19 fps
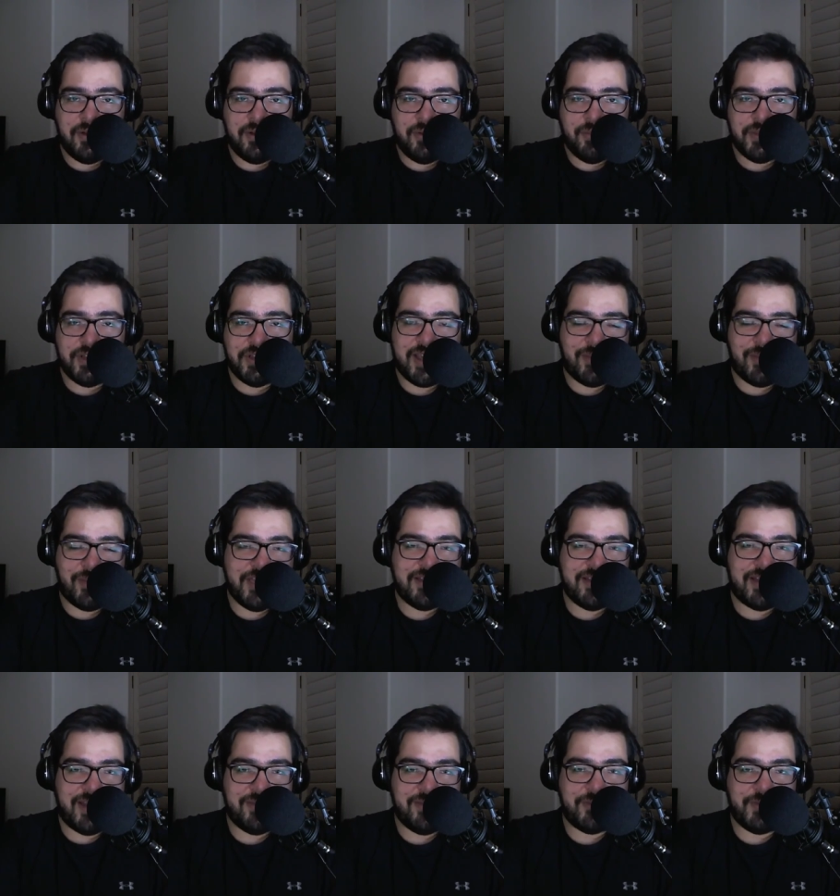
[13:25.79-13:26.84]
But look how many
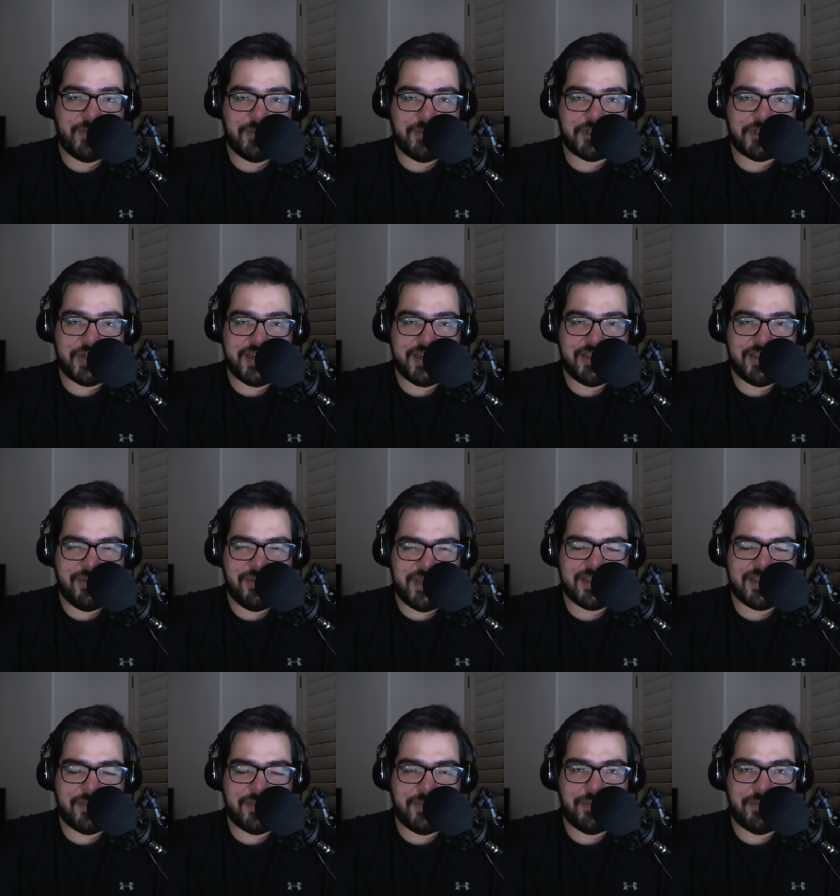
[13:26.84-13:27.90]
times people try to do that
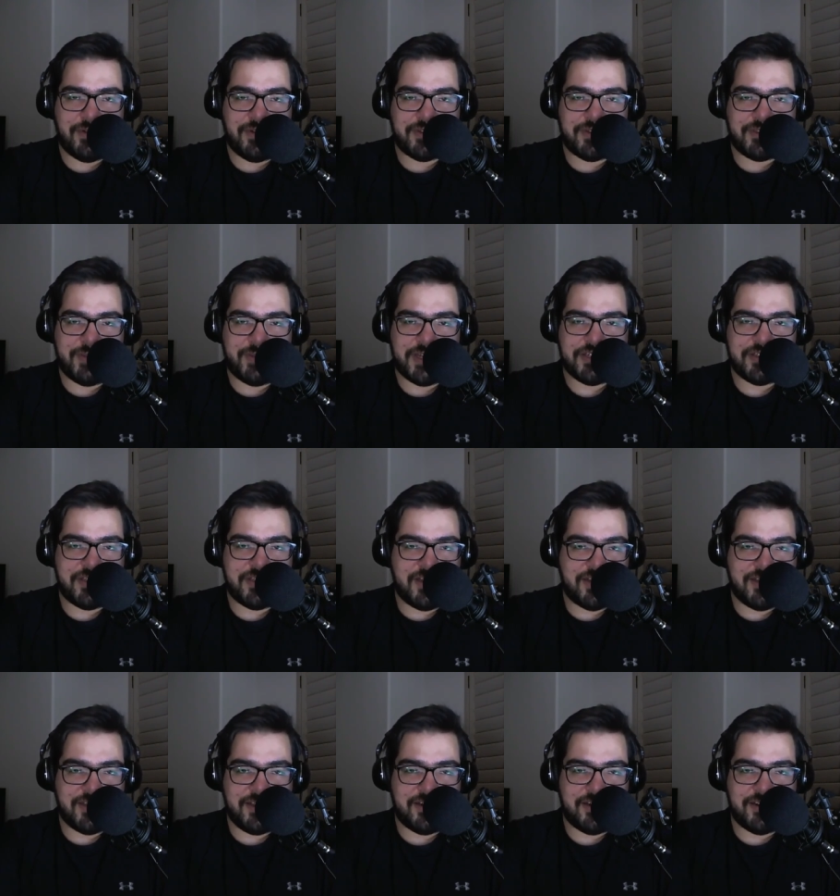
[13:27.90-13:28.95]
to people, especially on the
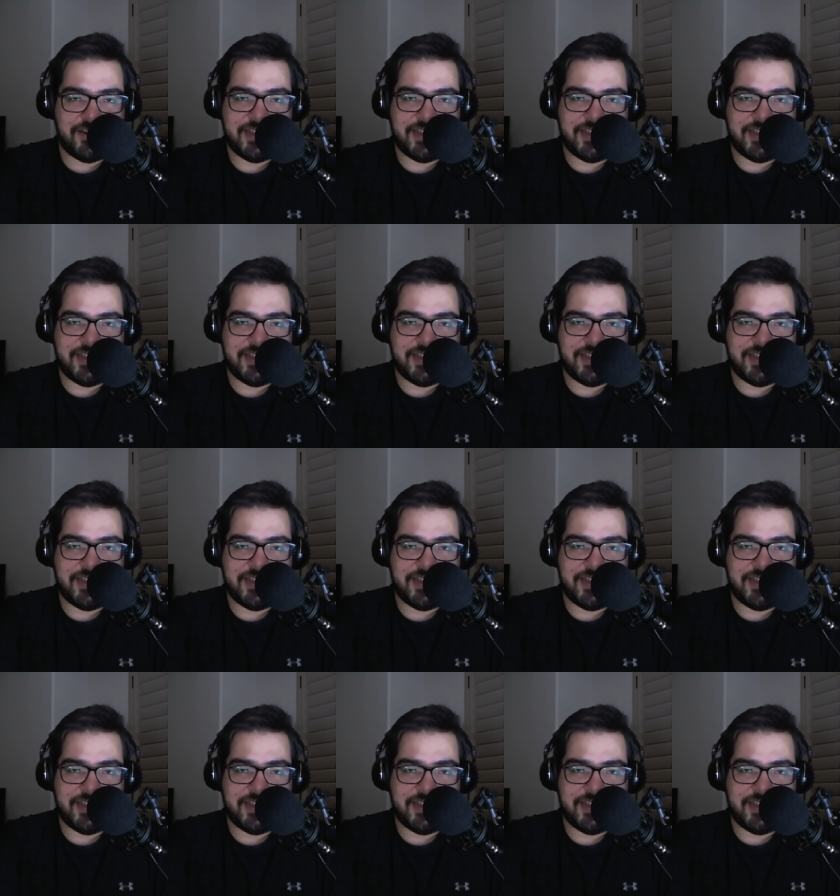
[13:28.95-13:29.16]
internet.